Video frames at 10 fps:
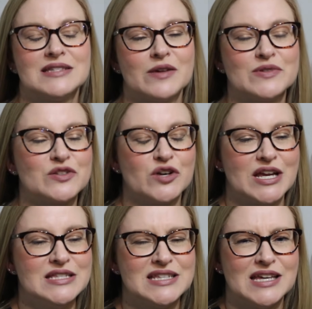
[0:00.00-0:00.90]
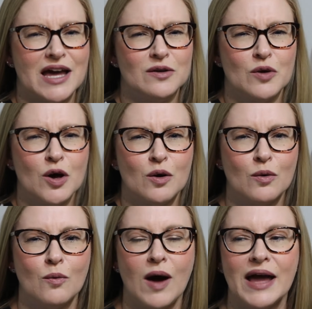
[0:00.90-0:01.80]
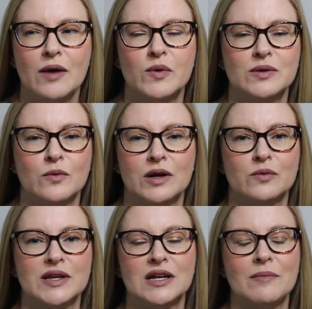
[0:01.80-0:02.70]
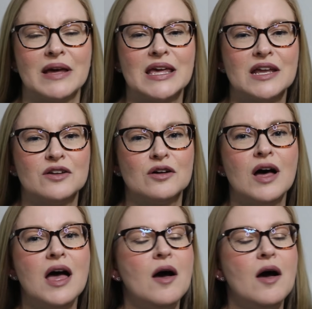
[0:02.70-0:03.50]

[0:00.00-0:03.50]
I was crazy. I don't know why I wouldn't want to read it on my Kindle,